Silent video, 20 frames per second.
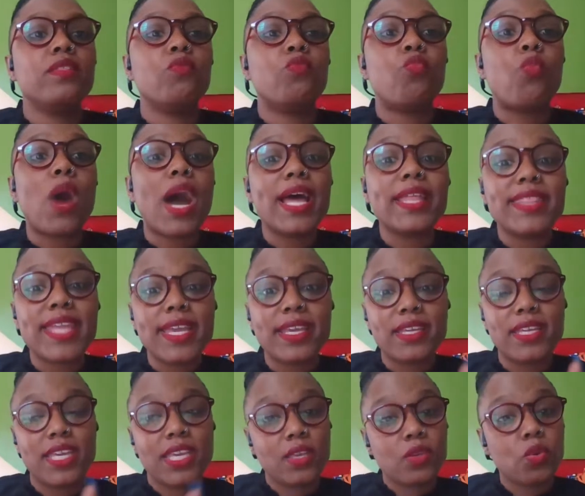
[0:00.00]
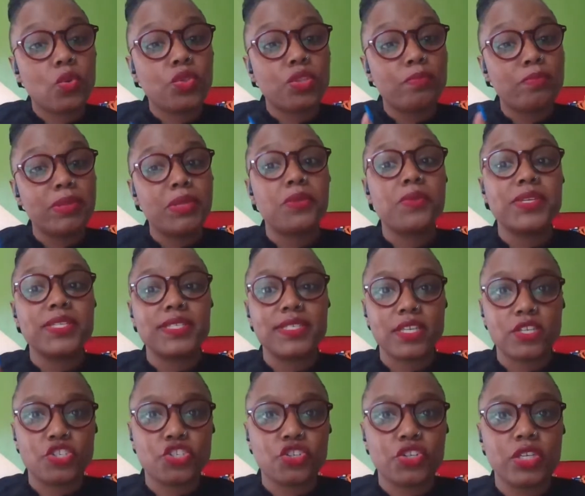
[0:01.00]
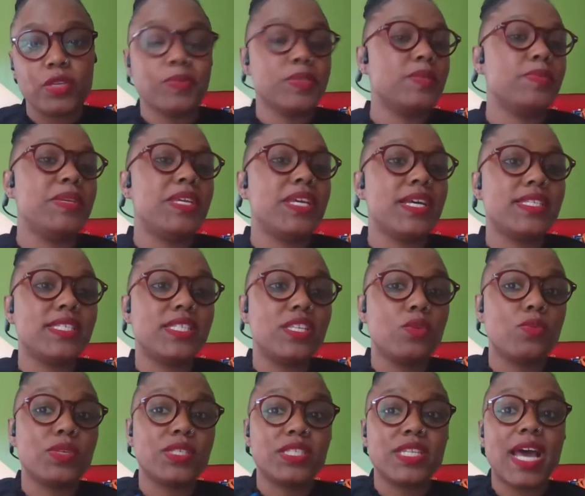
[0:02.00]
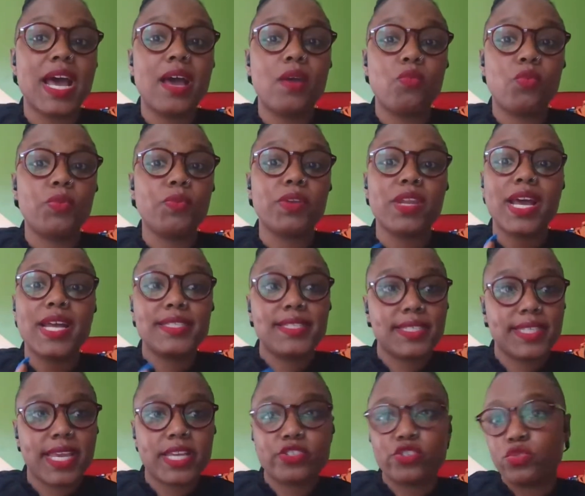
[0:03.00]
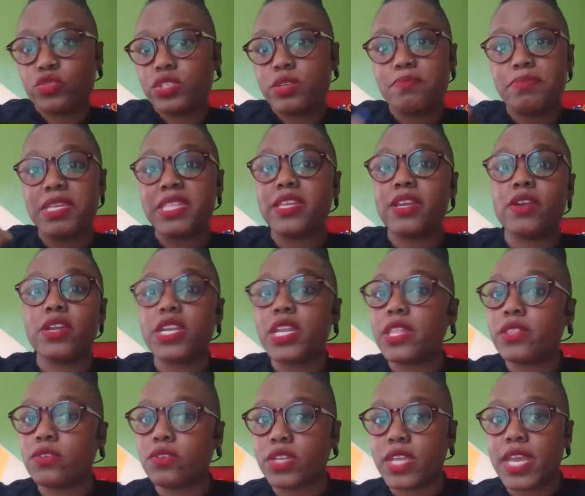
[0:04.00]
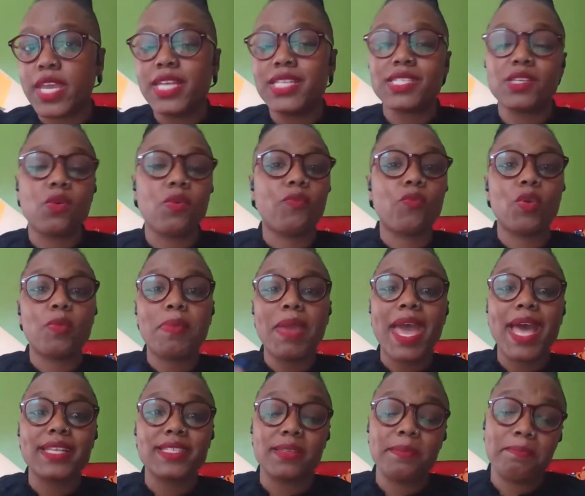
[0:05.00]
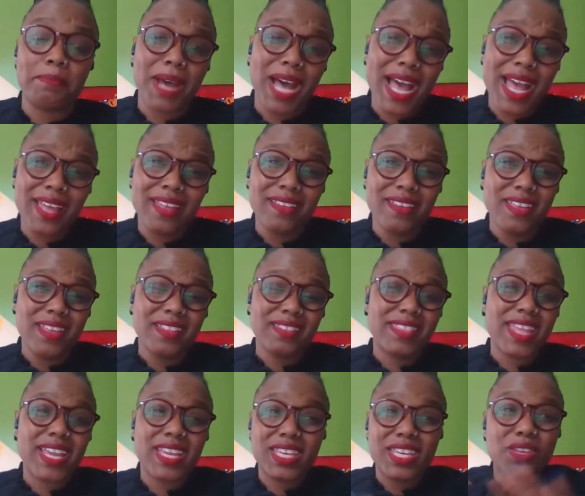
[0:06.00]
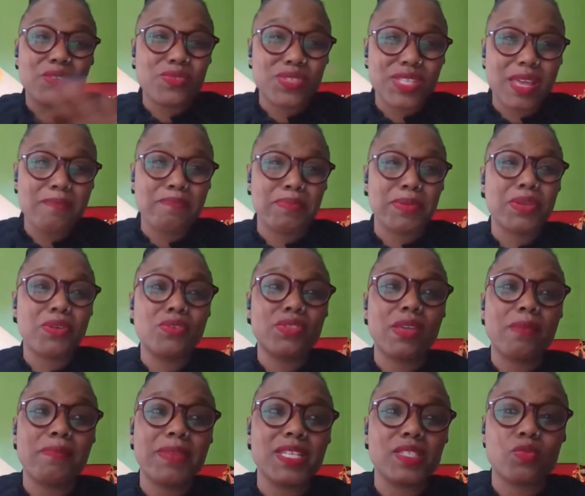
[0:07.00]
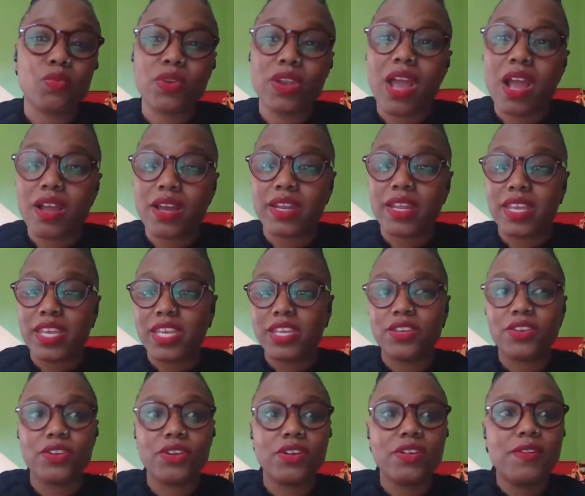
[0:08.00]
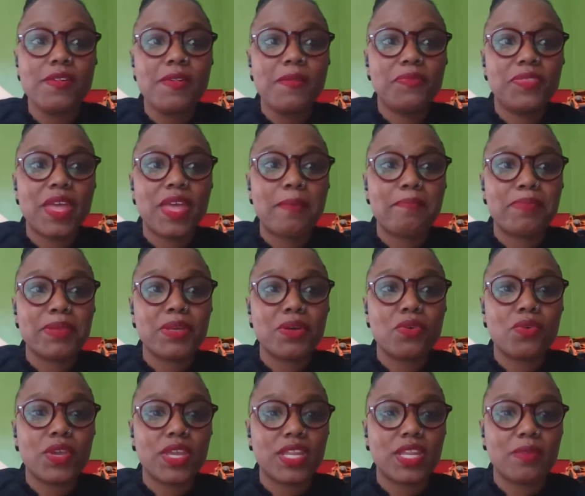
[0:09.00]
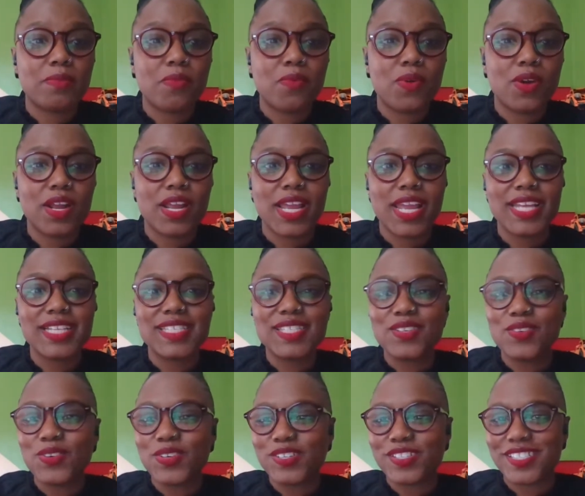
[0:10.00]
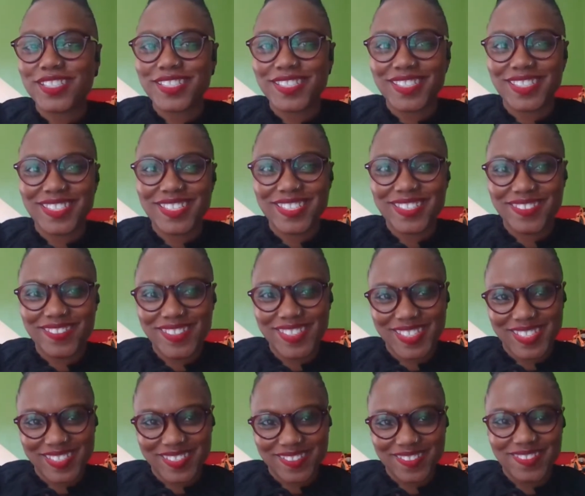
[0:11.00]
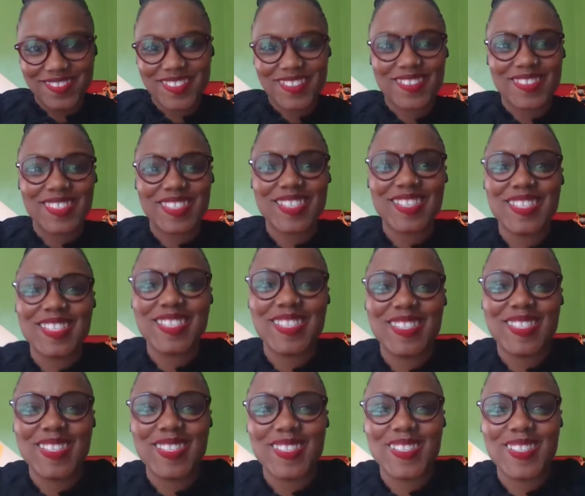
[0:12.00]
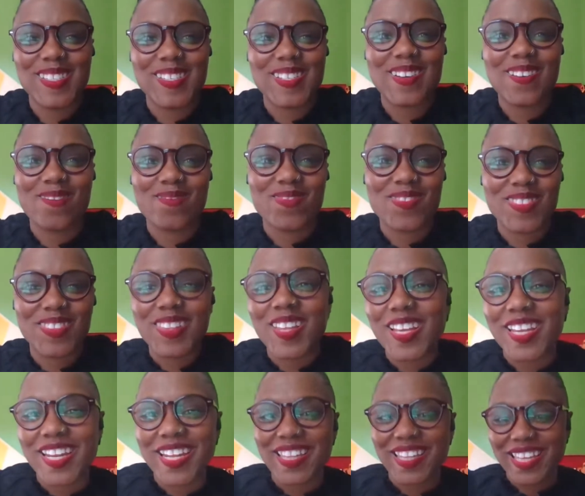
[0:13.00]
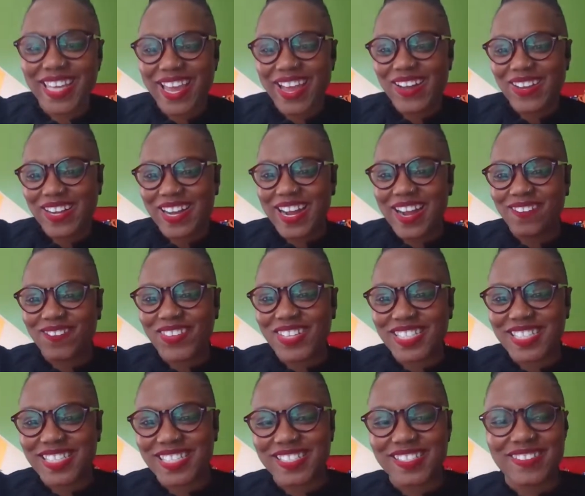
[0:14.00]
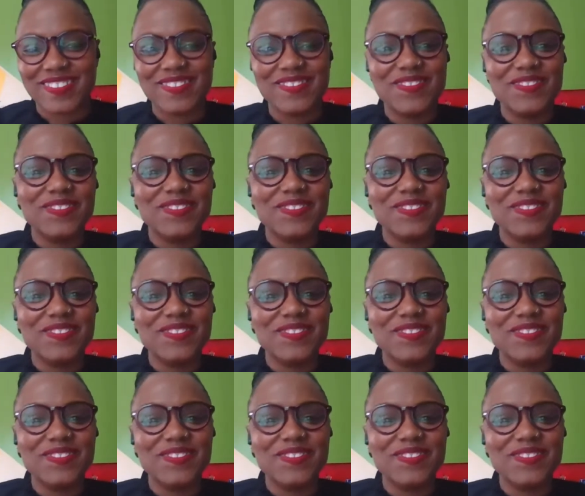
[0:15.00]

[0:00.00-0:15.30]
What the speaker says: Why that killed the bill essentially was because we were not scheduled to be there another day. So if we pass it by, that kills that bill. That means we're not going to hear that bill anymore. It's so good to see you too. It was good to see you too. I'm looking at the comments too.